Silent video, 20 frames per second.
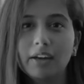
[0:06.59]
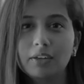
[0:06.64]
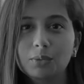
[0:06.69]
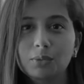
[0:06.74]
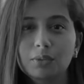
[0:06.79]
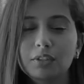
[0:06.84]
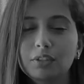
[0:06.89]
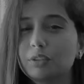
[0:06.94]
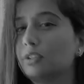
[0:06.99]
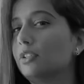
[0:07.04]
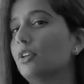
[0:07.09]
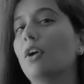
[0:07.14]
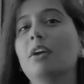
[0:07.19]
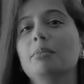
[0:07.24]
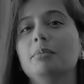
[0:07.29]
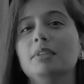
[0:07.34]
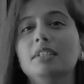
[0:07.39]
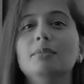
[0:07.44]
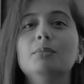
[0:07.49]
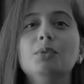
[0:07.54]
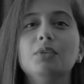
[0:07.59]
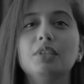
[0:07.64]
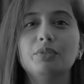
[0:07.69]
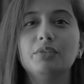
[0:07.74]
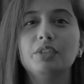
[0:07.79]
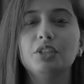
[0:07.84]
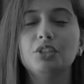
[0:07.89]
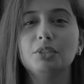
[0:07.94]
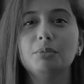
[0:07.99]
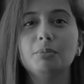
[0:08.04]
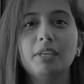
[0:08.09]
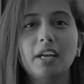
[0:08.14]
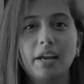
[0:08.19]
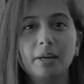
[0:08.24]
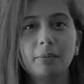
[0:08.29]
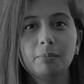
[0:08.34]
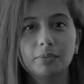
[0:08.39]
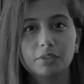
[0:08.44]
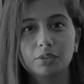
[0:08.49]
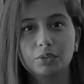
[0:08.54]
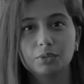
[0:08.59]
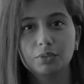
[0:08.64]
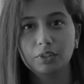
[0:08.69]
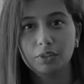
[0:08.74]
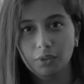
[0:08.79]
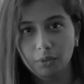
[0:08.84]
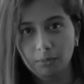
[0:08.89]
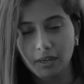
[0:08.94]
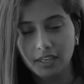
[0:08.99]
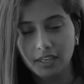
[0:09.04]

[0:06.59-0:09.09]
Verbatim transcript: at Google should not be the motivation behind pursuing your